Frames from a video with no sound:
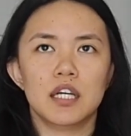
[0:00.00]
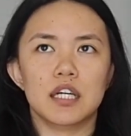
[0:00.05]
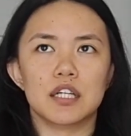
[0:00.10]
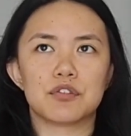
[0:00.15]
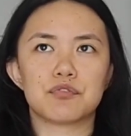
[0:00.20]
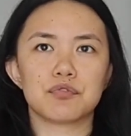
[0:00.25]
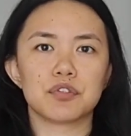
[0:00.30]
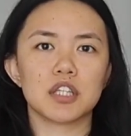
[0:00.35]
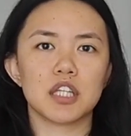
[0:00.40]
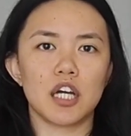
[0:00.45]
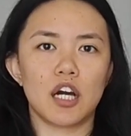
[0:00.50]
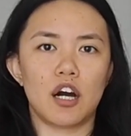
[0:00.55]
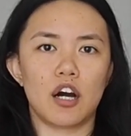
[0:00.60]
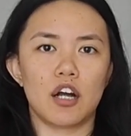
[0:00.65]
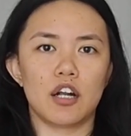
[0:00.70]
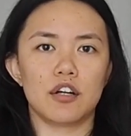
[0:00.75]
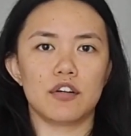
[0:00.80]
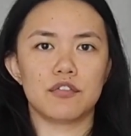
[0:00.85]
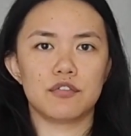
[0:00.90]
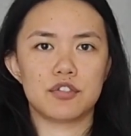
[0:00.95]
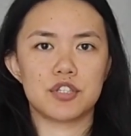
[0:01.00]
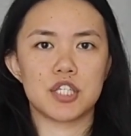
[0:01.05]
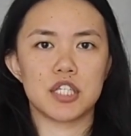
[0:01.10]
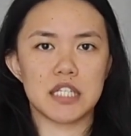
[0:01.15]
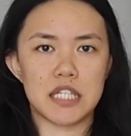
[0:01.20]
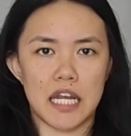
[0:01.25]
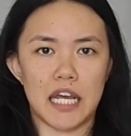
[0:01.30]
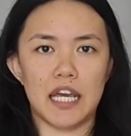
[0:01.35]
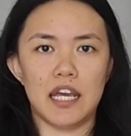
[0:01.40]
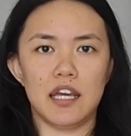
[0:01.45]
it's really hard
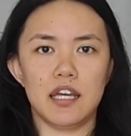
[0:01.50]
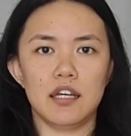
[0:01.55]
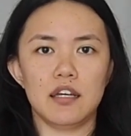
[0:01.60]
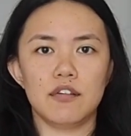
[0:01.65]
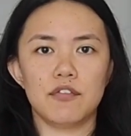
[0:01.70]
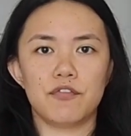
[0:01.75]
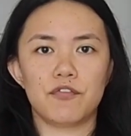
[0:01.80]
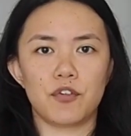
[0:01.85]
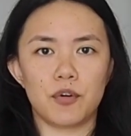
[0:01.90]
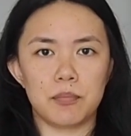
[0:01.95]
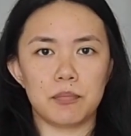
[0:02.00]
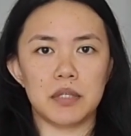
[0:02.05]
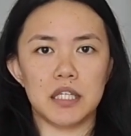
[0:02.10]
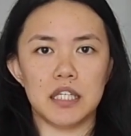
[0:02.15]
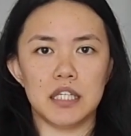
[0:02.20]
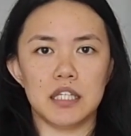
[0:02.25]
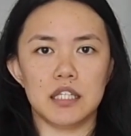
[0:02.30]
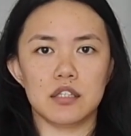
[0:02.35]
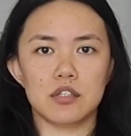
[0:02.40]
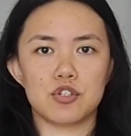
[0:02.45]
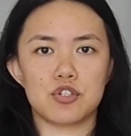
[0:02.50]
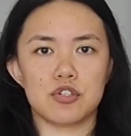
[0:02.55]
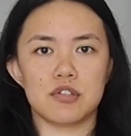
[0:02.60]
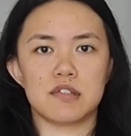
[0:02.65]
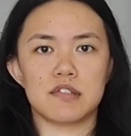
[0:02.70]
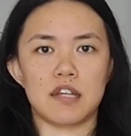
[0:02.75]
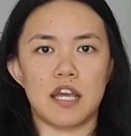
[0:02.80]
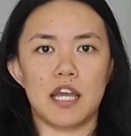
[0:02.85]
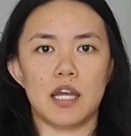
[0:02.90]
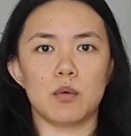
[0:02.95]
today for me to
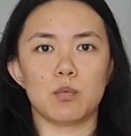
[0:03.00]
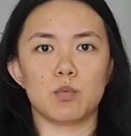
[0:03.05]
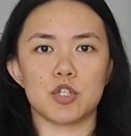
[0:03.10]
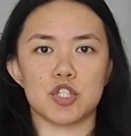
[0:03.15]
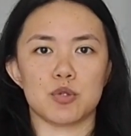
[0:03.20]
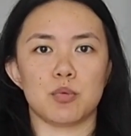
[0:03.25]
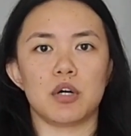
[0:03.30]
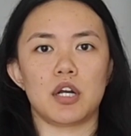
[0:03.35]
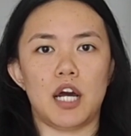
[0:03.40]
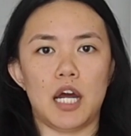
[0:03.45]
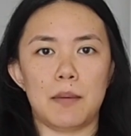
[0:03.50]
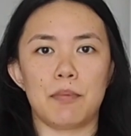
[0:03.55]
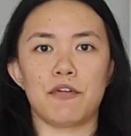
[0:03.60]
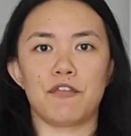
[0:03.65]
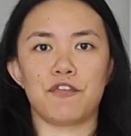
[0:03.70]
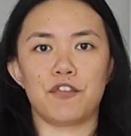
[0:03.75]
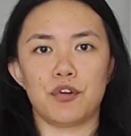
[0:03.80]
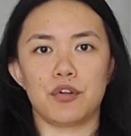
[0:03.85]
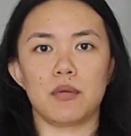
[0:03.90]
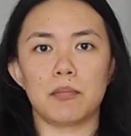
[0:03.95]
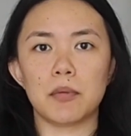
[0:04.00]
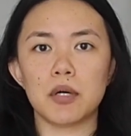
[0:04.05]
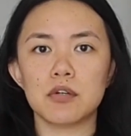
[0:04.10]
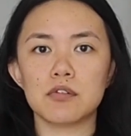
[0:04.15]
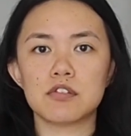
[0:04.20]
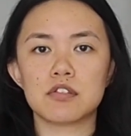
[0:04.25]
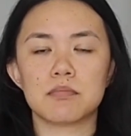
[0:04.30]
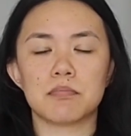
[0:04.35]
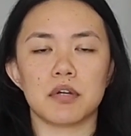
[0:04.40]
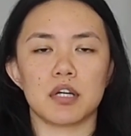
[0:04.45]
say which one I prefer the
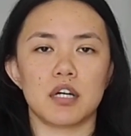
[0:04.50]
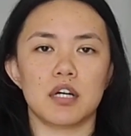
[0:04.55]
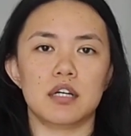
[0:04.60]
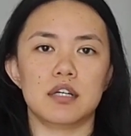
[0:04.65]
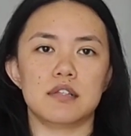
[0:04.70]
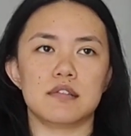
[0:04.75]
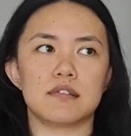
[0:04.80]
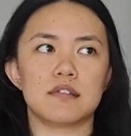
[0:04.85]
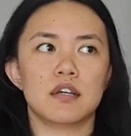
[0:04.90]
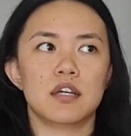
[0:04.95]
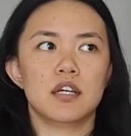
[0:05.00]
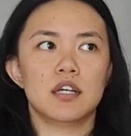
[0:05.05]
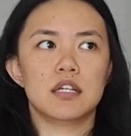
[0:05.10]
most, because